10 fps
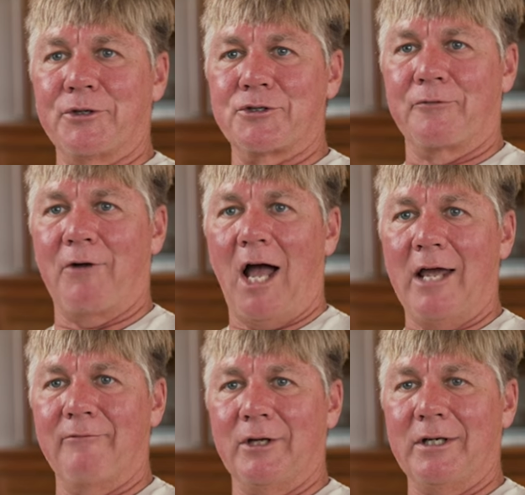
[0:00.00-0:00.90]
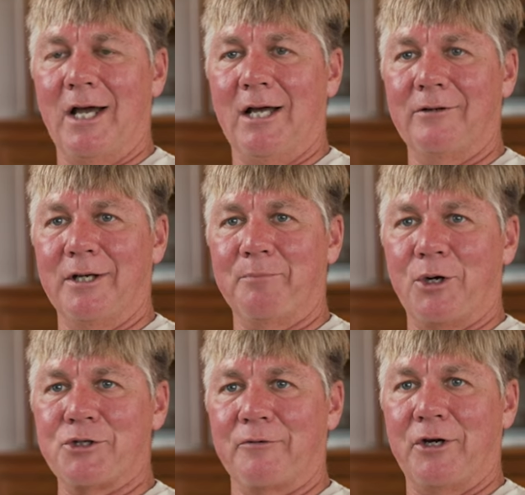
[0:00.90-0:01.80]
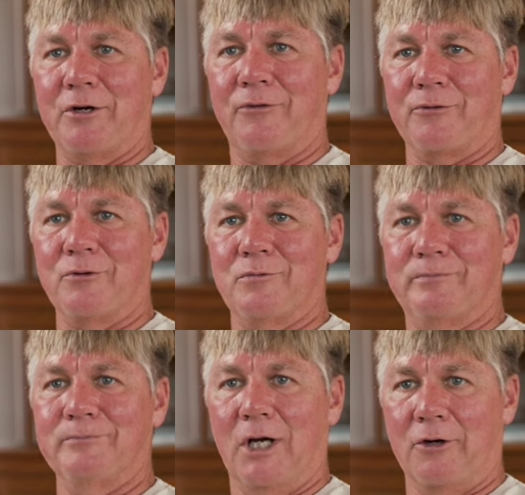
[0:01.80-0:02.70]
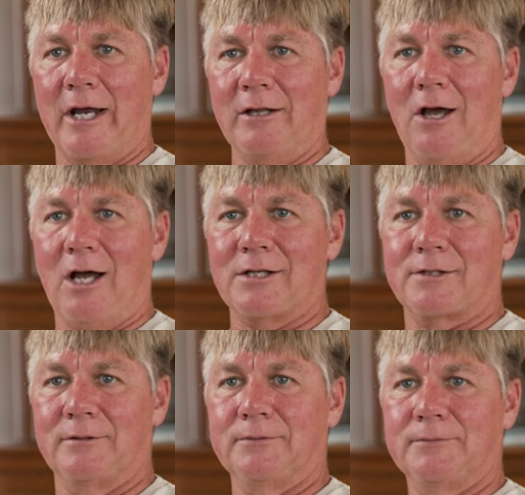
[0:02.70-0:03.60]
to survive and persevere through a great loss.